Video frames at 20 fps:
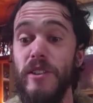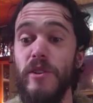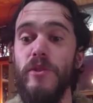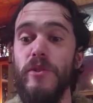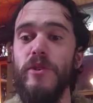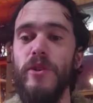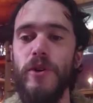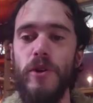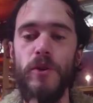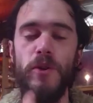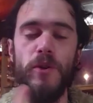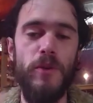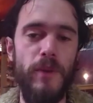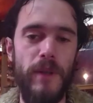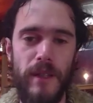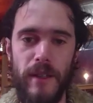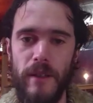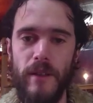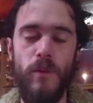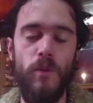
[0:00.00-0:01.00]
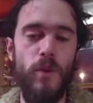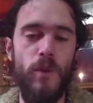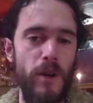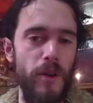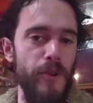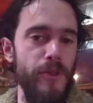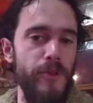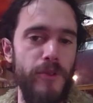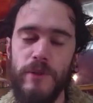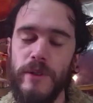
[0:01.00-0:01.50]
and you knew the
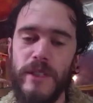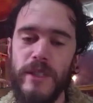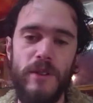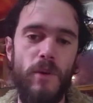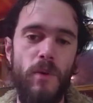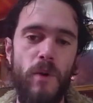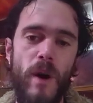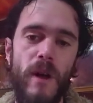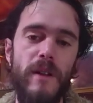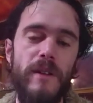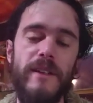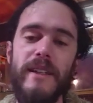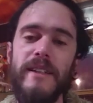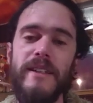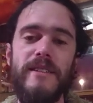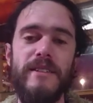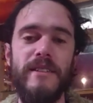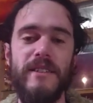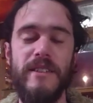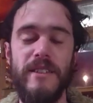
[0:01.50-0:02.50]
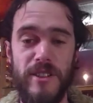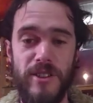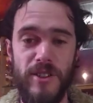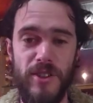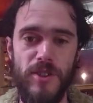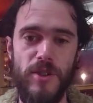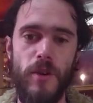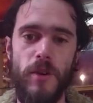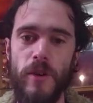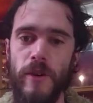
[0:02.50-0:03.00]
world through its qualities and its
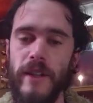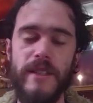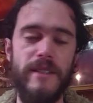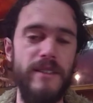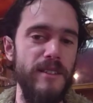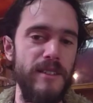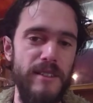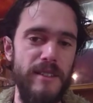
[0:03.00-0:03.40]
stories and